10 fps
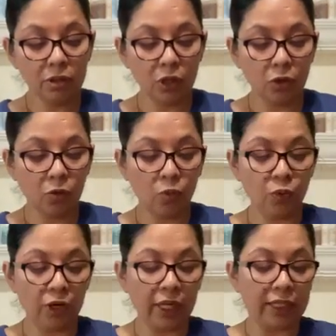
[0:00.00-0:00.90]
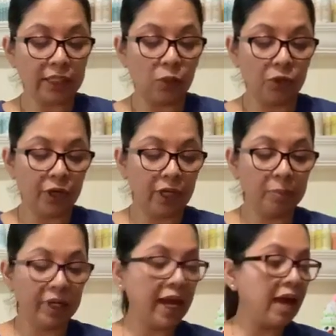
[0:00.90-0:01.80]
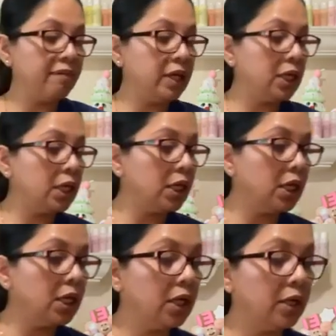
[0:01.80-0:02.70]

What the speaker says: So like I said, we're going to be having